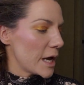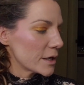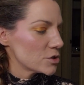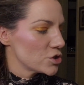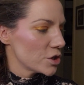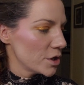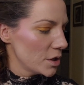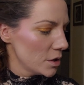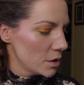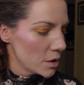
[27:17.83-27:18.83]

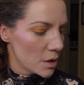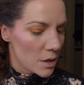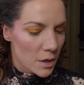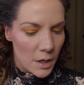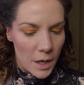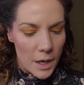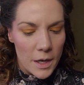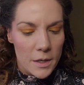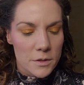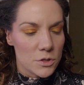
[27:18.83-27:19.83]
texture
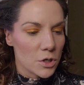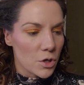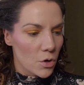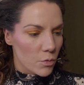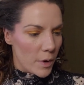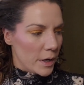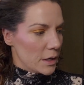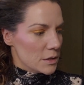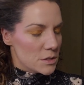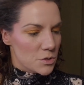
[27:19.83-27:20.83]
and go
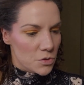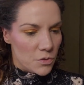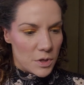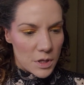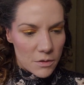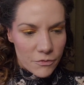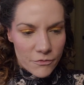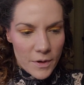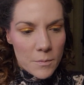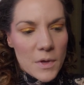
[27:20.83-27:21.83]
right into the
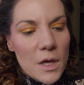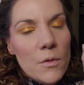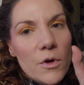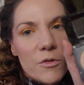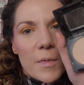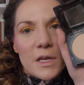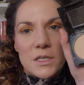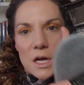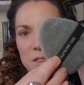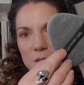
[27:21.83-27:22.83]
Fit Me with my
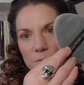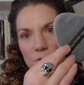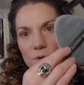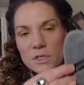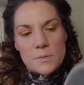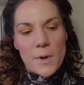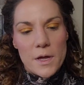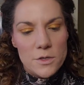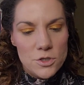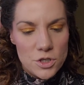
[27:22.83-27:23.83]
Tati Beauty
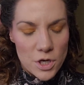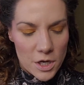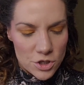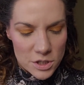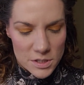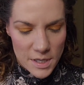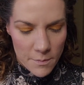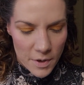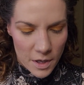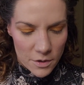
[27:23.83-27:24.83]
sponge and just
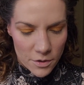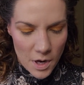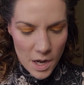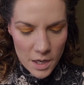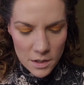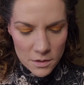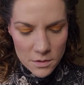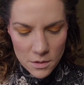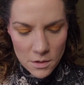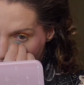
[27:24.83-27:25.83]
set my under eye.
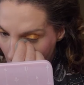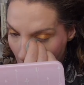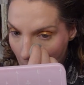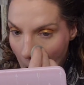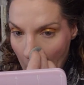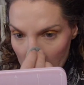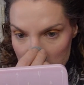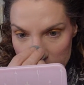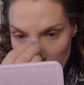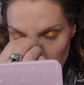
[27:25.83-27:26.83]

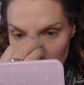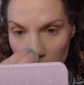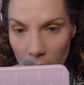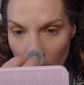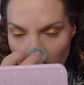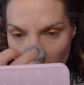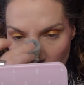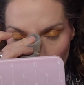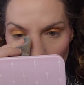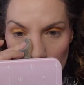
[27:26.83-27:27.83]
Set my under
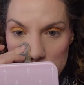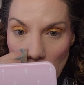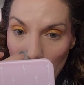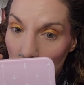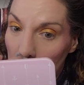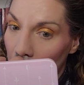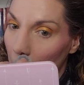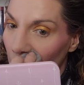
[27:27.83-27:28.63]
eye, set my